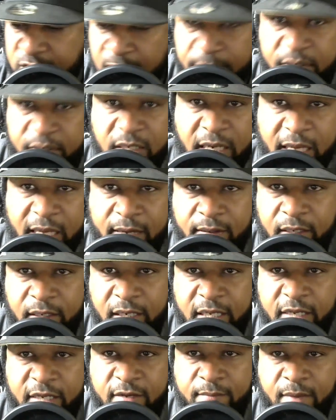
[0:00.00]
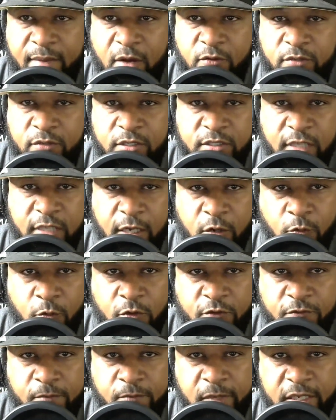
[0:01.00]
Let me lay them out because I don't
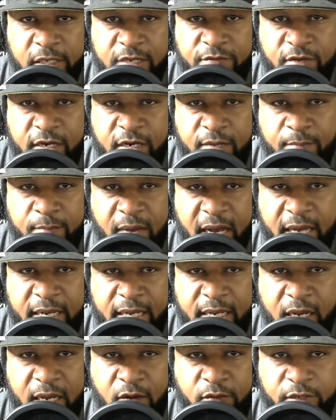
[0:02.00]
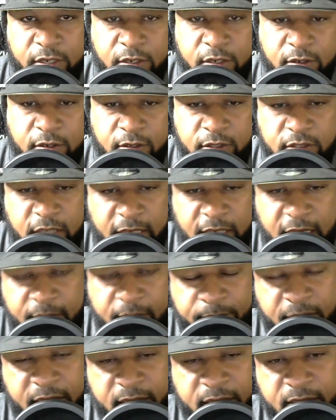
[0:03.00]
want to leave anybody out here because I
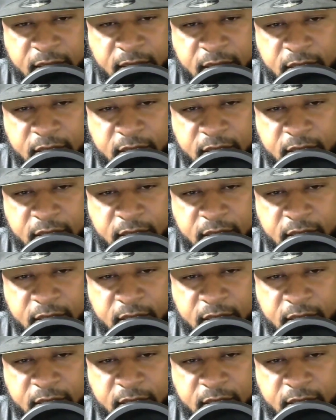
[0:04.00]
got my